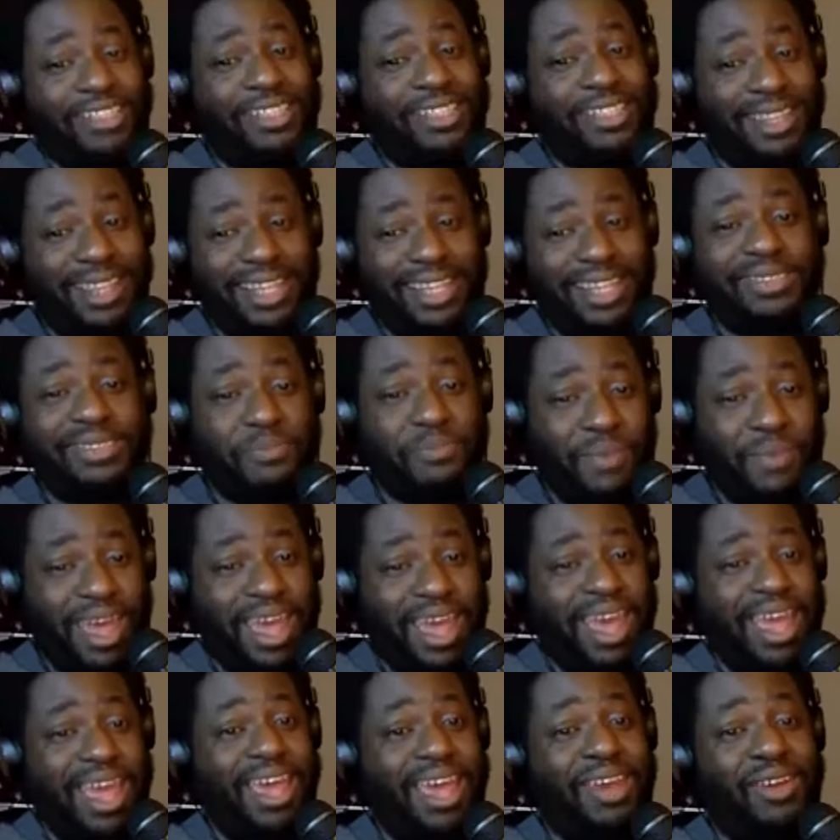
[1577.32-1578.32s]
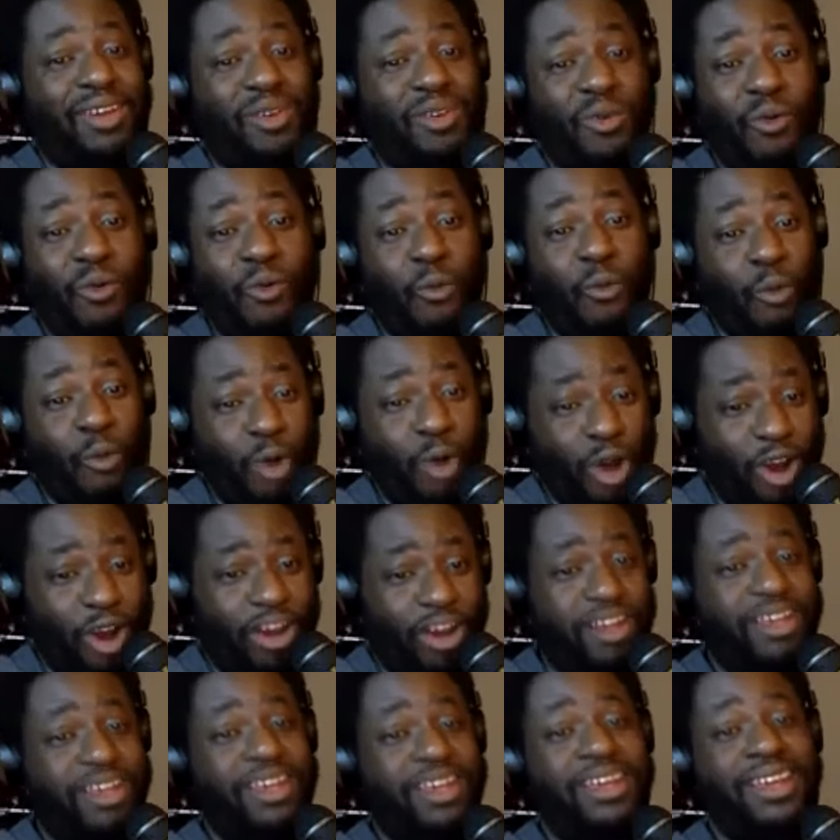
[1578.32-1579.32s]
this man
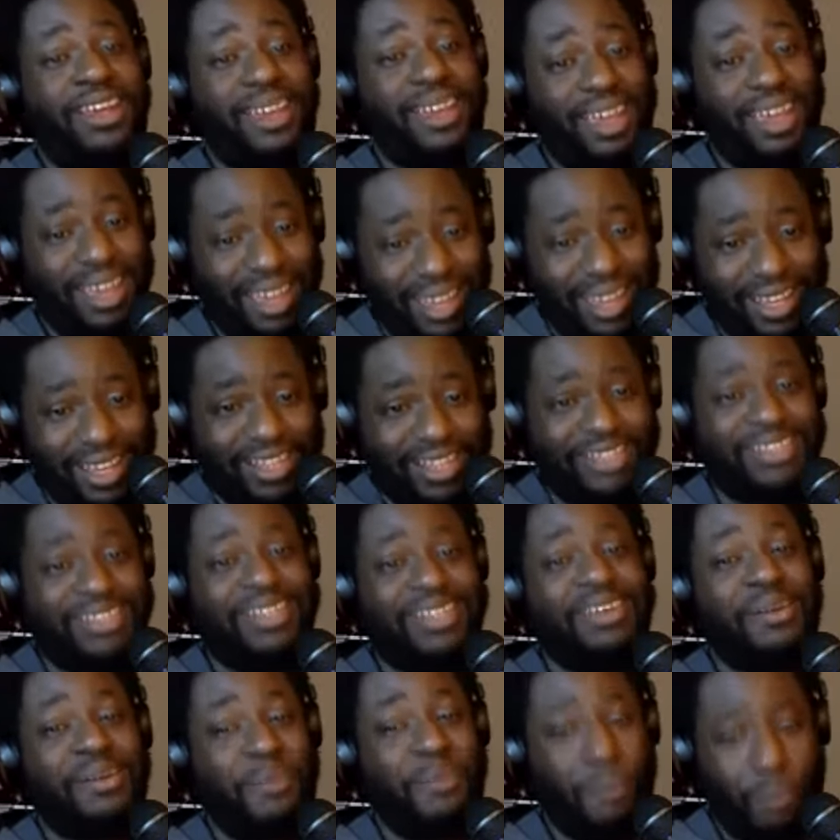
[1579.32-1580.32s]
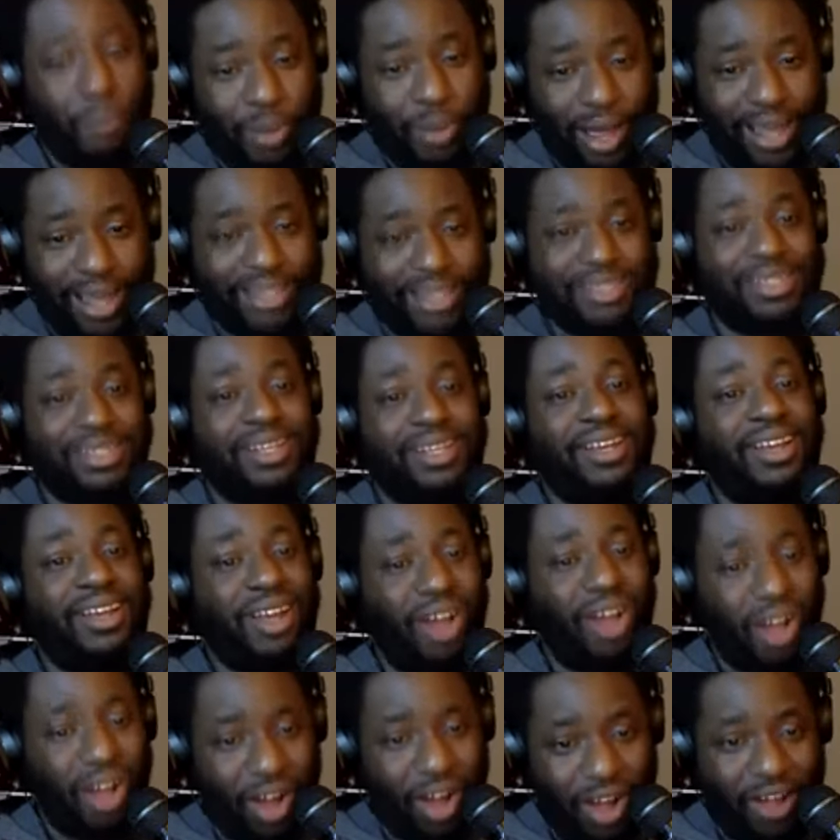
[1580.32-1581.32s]
work his butt
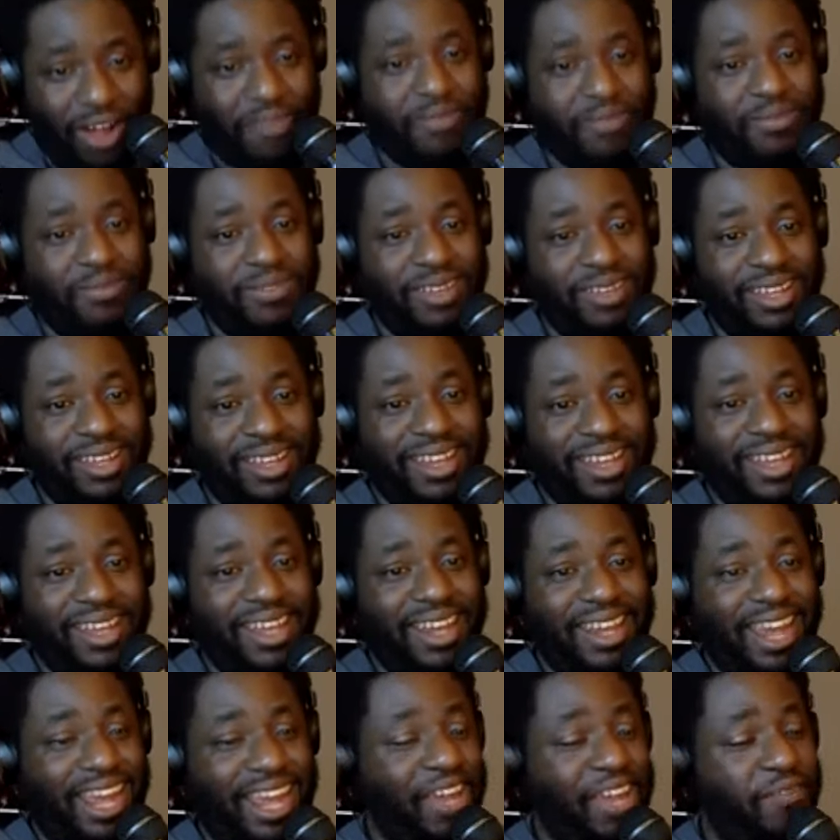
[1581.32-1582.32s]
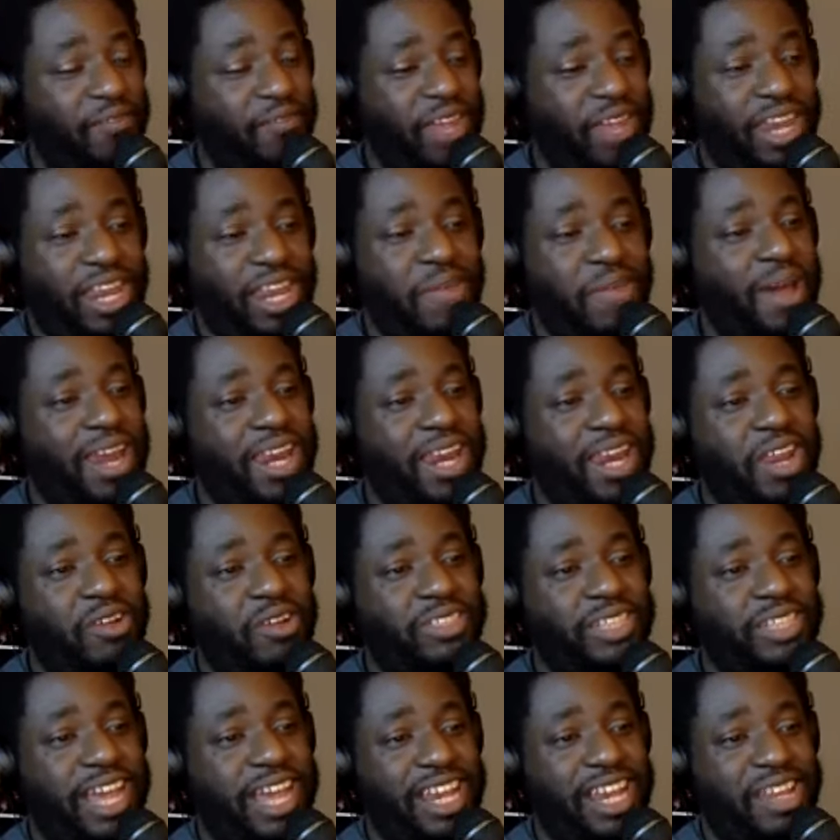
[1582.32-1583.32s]
off. Like if anybody
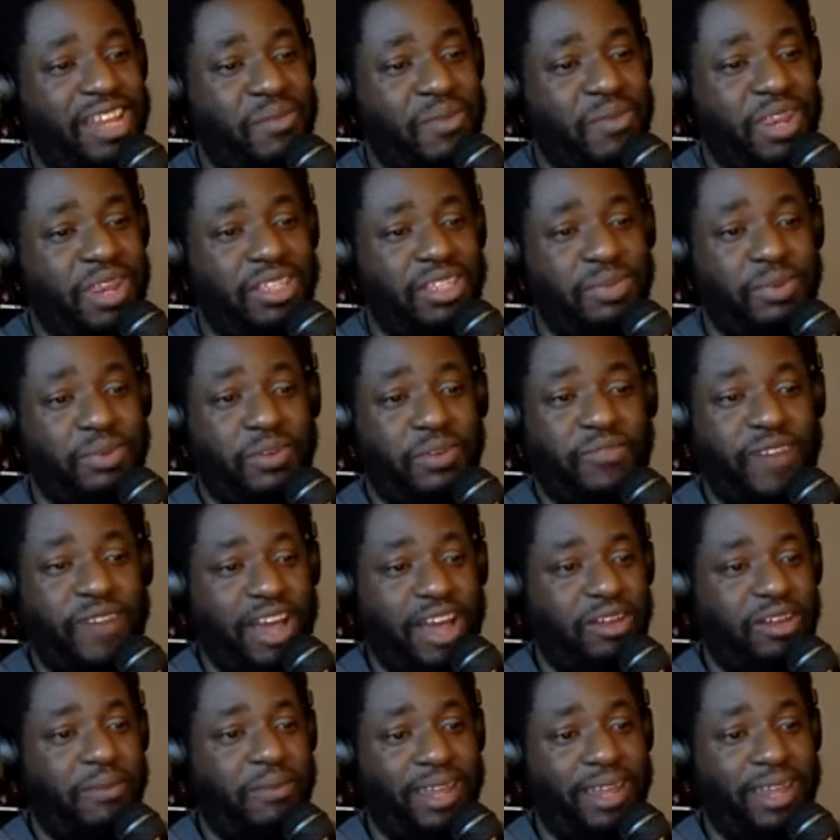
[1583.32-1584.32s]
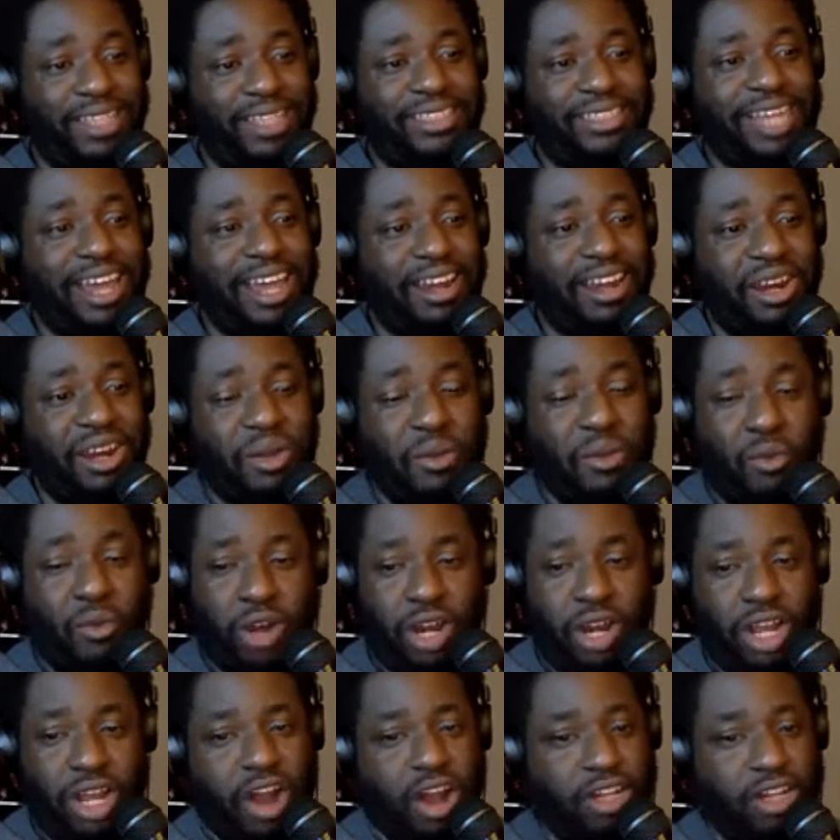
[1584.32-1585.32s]
knows Andy Mineo's been following like the Saturday
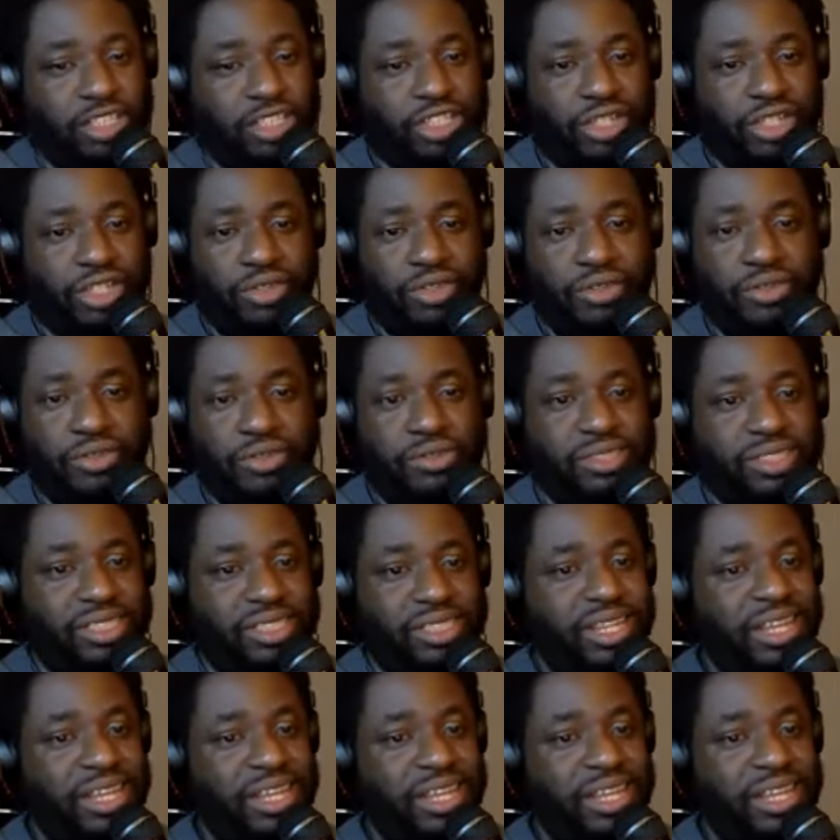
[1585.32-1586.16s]
morning cartoons. Yeah, yeah,